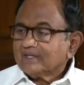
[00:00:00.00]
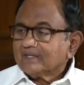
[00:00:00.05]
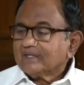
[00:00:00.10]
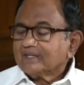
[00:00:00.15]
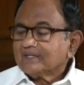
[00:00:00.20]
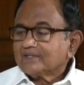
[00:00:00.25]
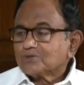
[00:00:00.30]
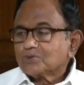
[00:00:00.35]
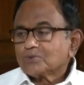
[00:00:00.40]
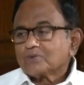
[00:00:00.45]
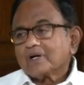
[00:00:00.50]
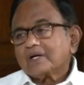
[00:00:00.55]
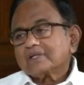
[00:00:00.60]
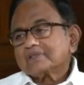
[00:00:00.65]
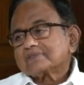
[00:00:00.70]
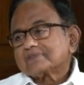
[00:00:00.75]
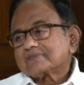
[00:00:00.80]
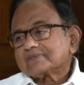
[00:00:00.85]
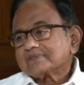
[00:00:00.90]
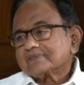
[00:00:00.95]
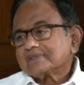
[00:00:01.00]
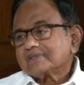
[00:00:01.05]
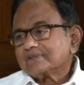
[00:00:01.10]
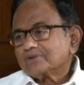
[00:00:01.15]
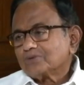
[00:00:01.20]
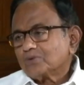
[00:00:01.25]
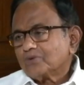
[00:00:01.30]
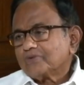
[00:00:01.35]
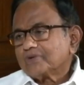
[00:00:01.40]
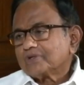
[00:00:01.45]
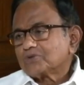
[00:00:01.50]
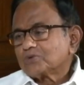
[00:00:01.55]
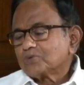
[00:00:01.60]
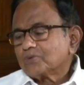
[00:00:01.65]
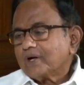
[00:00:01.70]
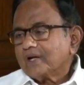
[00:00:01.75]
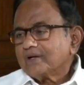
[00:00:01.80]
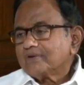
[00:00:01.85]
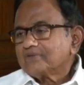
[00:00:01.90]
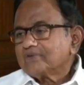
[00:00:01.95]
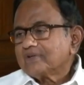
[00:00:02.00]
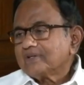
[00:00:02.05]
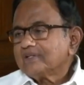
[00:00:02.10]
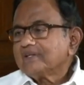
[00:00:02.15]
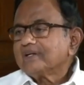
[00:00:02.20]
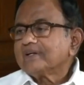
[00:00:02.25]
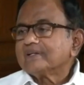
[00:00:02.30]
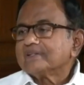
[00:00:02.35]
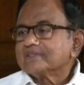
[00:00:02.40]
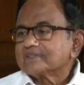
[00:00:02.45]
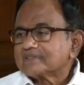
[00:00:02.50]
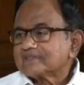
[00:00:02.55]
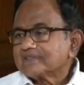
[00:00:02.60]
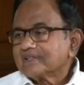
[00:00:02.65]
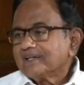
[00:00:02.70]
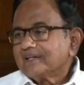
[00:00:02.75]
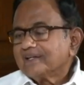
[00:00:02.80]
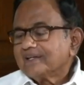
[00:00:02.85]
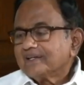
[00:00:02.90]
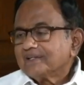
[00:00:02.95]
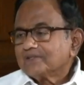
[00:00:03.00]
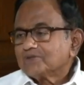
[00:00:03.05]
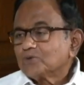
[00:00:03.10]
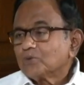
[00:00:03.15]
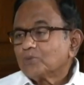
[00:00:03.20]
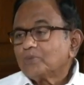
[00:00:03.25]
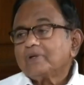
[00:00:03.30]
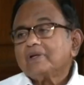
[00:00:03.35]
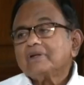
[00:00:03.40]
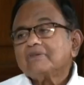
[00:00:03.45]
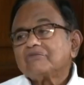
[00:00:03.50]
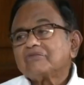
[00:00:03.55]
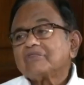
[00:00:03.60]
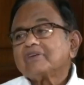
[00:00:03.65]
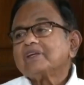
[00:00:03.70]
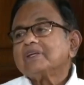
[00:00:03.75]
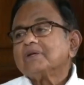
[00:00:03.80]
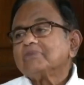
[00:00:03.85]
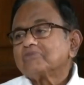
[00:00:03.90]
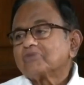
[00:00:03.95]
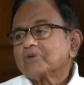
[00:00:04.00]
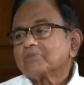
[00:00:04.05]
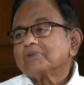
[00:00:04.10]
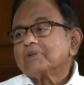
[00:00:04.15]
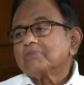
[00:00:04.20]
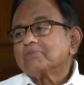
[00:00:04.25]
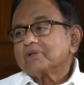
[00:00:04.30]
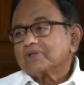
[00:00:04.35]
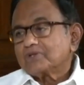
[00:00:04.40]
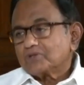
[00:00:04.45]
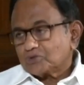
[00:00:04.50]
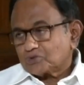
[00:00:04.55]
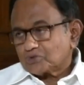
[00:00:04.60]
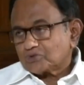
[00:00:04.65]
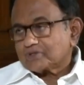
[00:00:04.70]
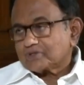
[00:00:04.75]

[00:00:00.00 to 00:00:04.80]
It took us over 200 years to win freedom from the British.